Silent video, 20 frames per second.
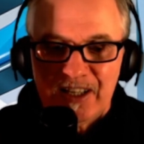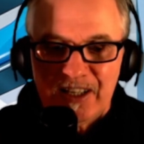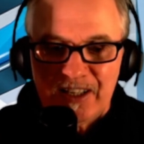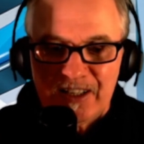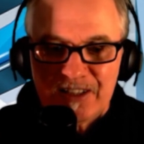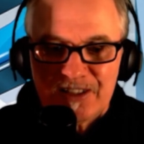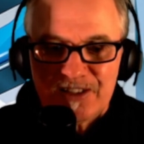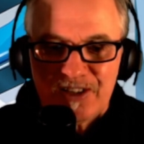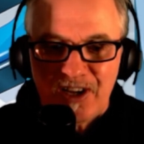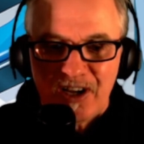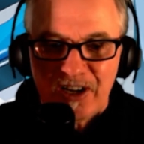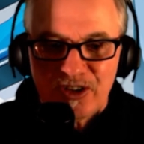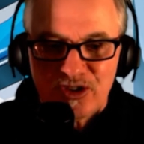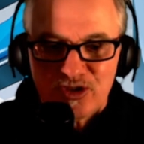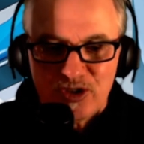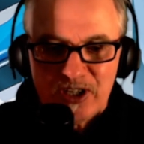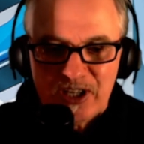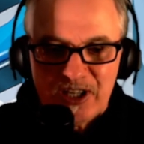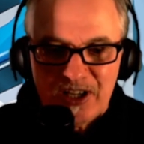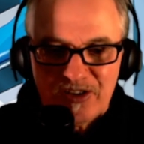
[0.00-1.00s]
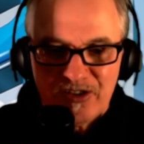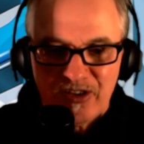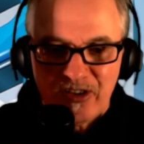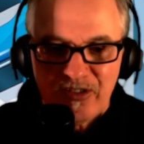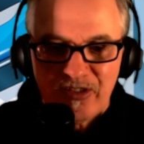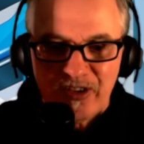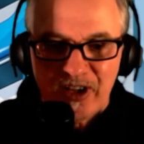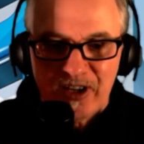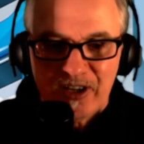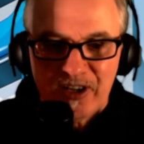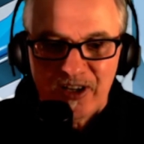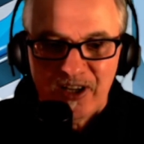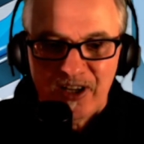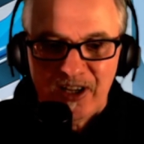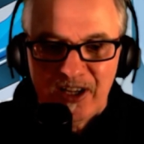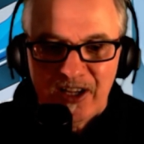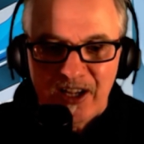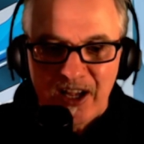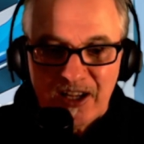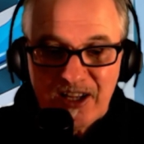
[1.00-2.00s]
Solid 3D, as I said.
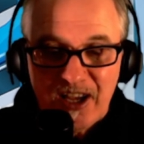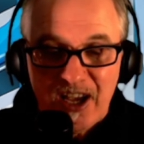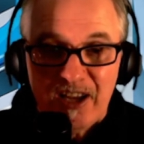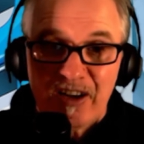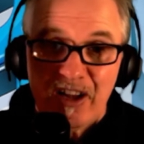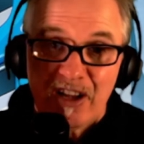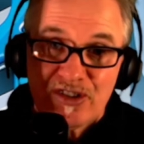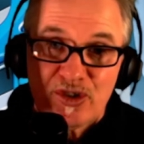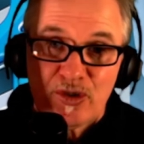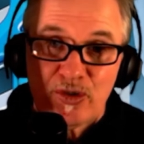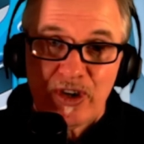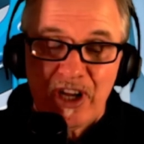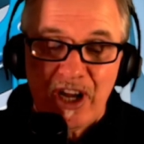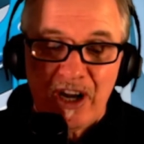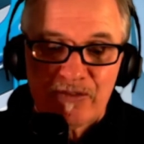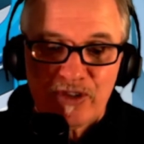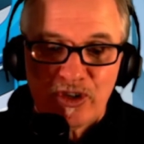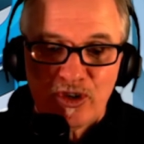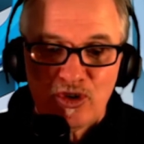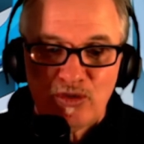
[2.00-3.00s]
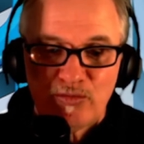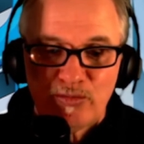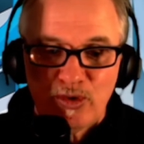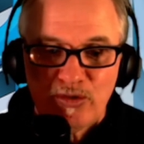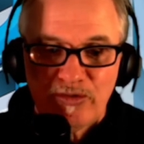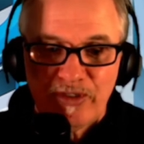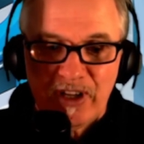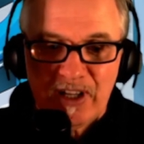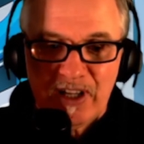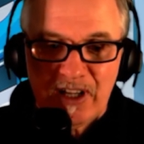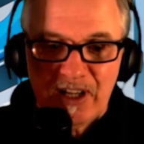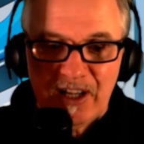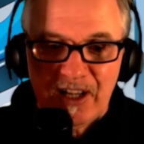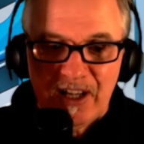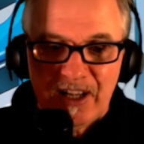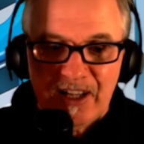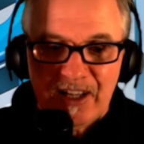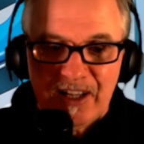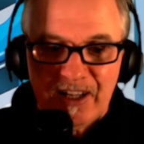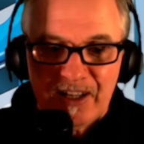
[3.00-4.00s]
Again, a Sunday afternoon movie.
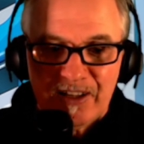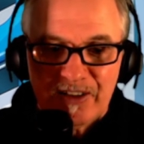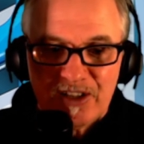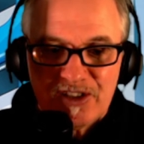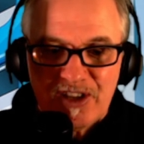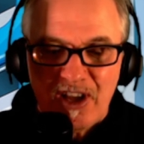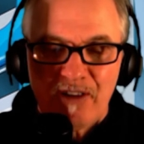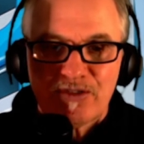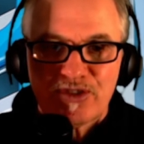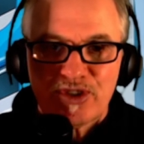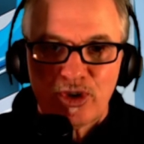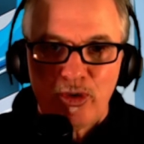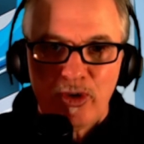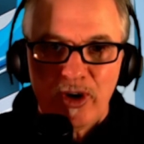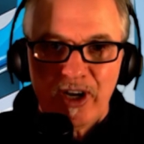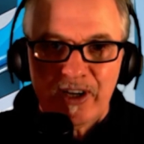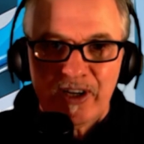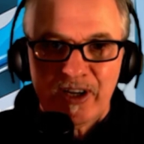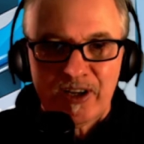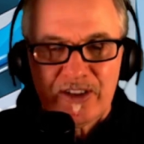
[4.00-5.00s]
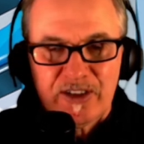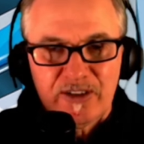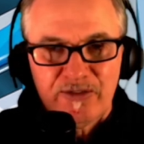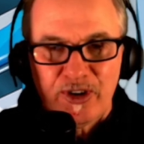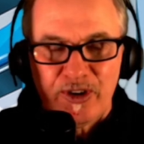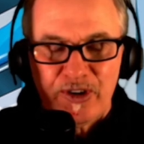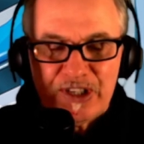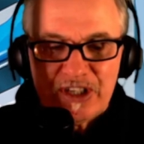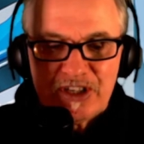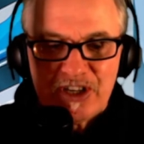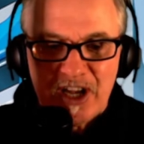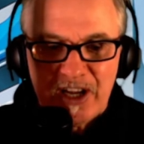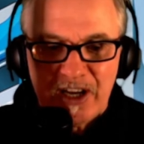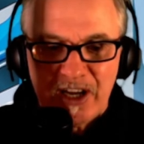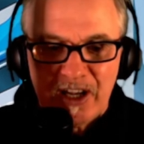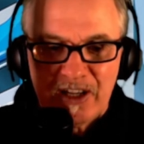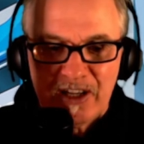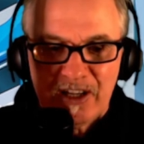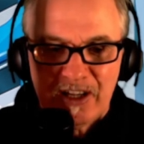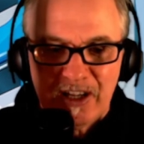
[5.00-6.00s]
The songs are great in it, very
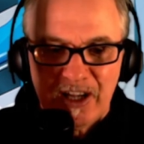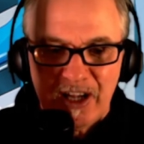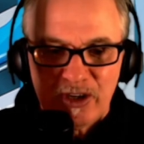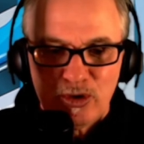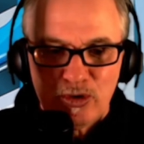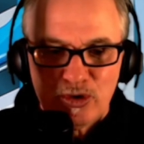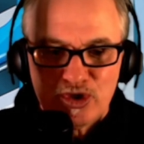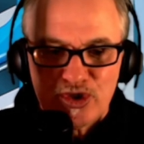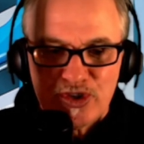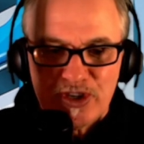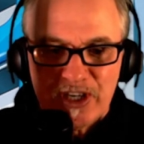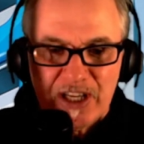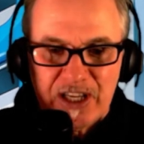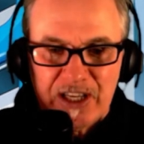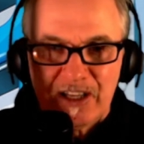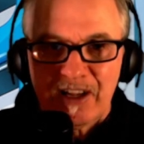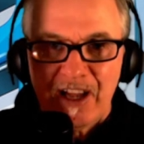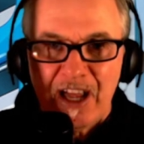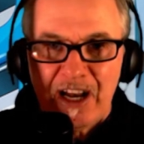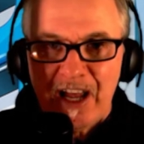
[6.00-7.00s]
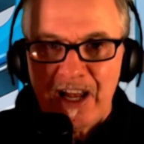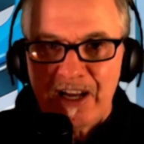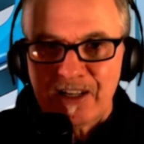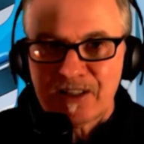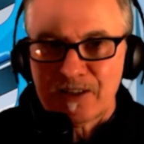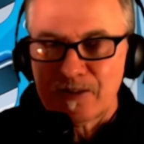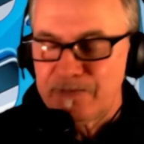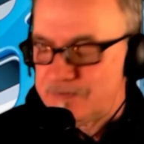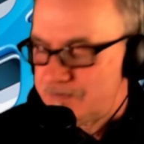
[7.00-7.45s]
entertaining, and good 3D. Aladdin.